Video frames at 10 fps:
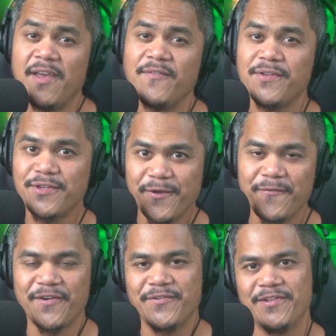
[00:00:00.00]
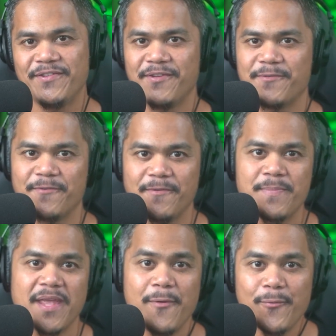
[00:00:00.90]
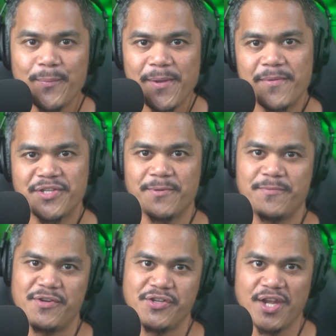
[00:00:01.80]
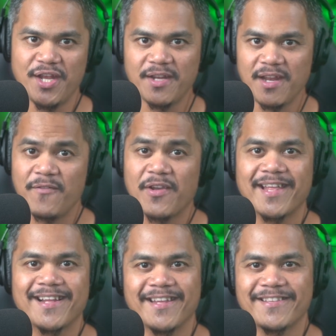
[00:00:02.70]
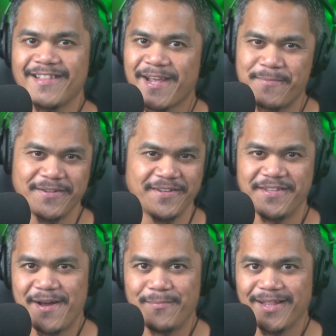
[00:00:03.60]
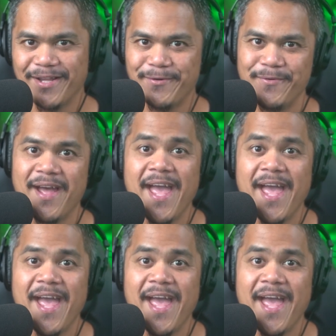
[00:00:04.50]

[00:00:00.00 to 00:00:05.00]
If you do find it useful, it would be much appreciated if you can click the like button down below.